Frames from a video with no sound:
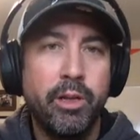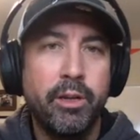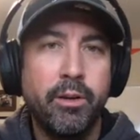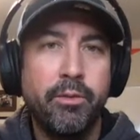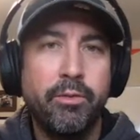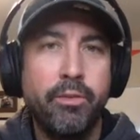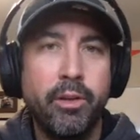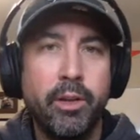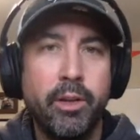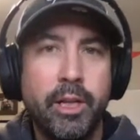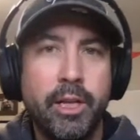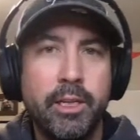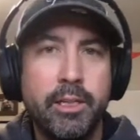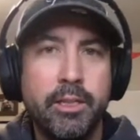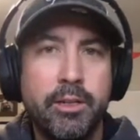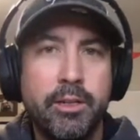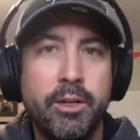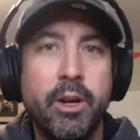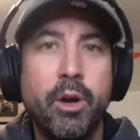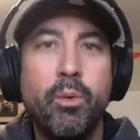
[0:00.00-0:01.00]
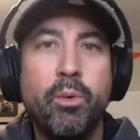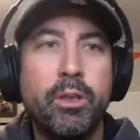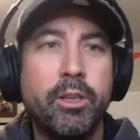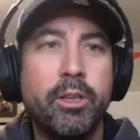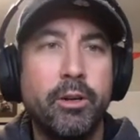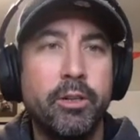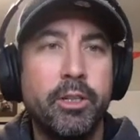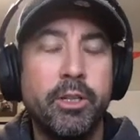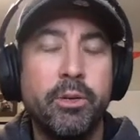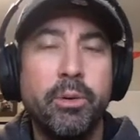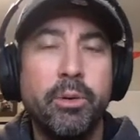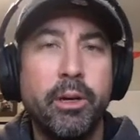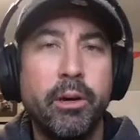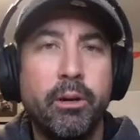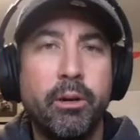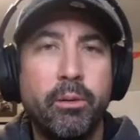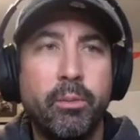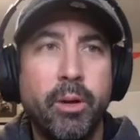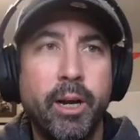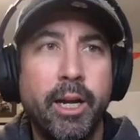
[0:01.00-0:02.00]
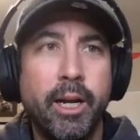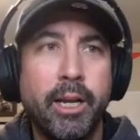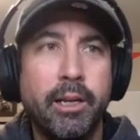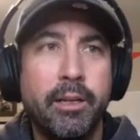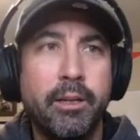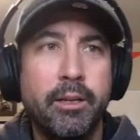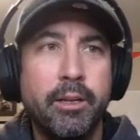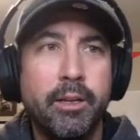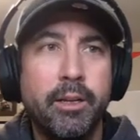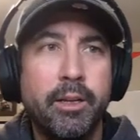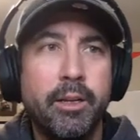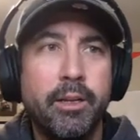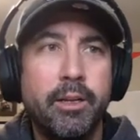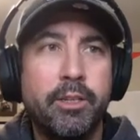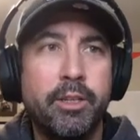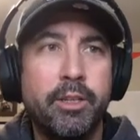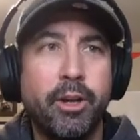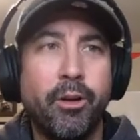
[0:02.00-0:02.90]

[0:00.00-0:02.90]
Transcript: good affiliates know what they're doing already, so